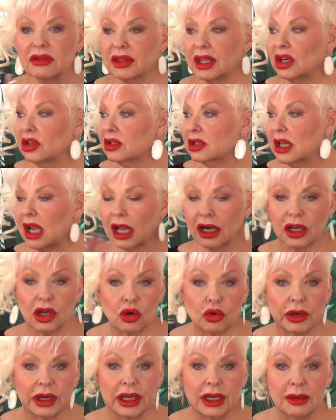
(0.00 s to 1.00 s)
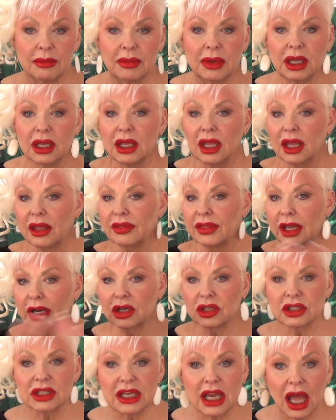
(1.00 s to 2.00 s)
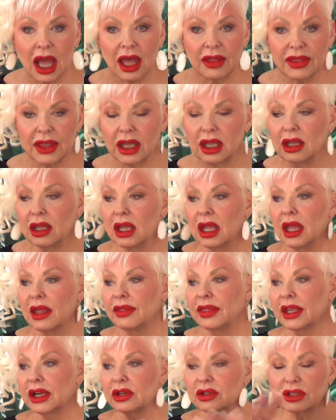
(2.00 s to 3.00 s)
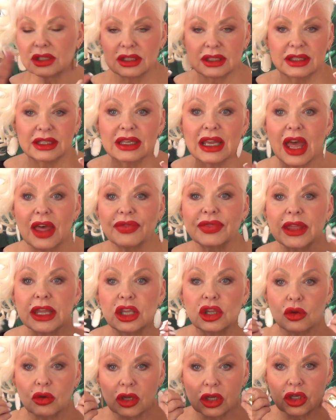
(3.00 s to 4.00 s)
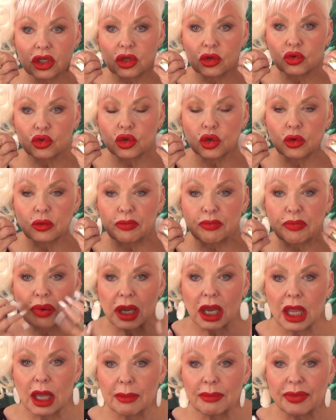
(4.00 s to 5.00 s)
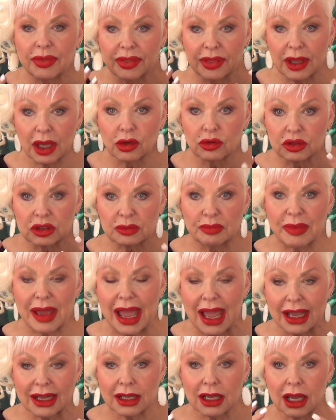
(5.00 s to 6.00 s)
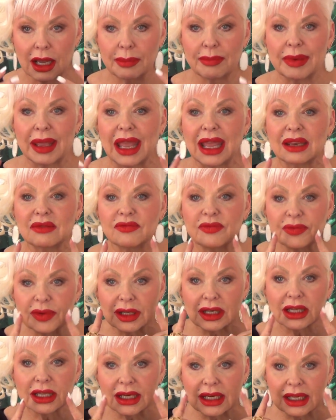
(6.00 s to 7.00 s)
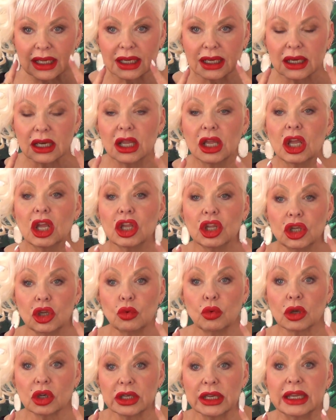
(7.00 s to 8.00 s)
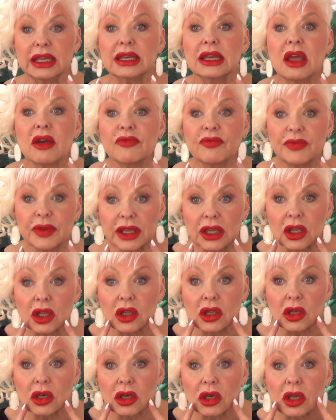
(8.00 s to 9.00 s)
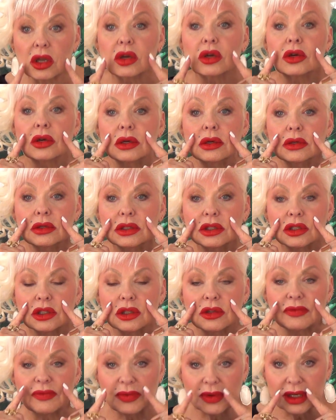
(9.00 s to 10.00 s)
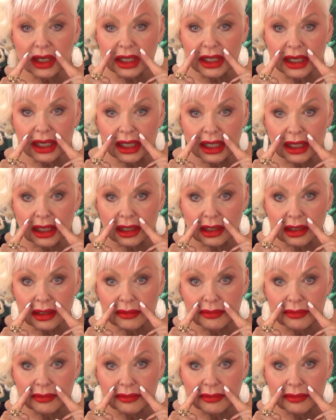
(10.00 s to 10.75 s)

There's not a cream, there's nada, there's nothing you can do to plump those back up and fill it in. You will need fillers to fill it in.